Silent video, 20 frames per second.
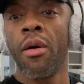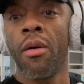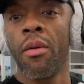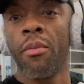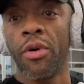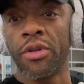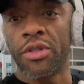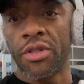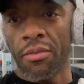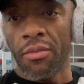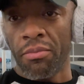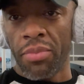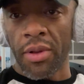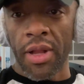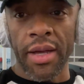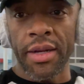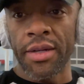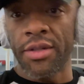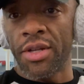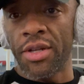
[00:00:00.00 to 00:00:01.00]
put some
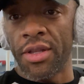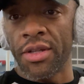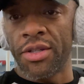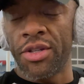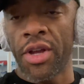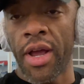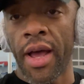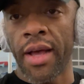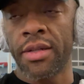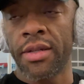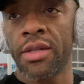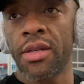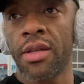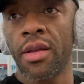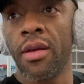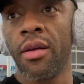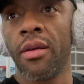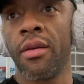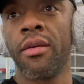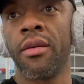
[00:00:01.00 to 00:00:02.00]
blood into the chest,
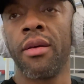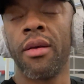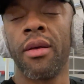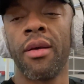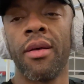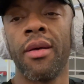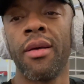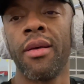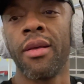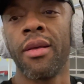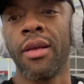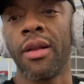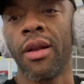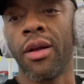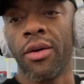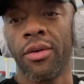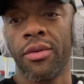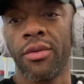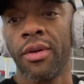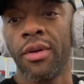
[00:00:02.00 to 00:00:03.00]

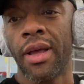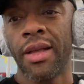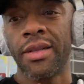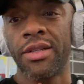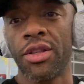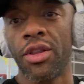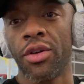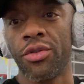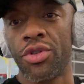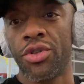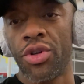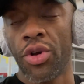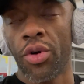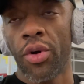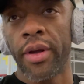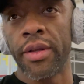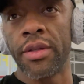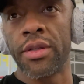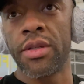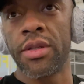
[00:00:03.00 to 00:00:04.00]
into those
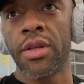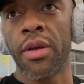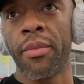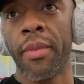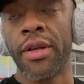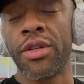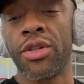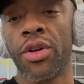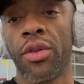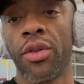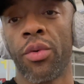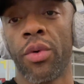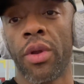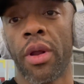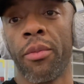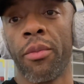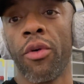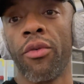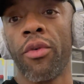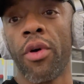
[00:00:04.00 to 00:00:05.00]
joints, to make sure that when
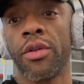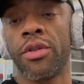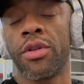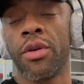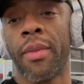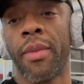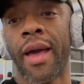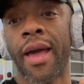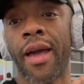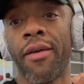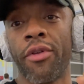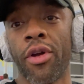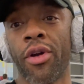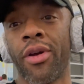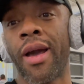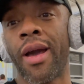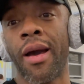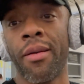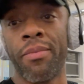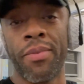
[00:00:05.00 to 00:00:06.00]
I move on to my heavier
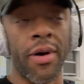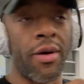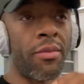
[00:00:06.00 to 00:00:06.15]
compound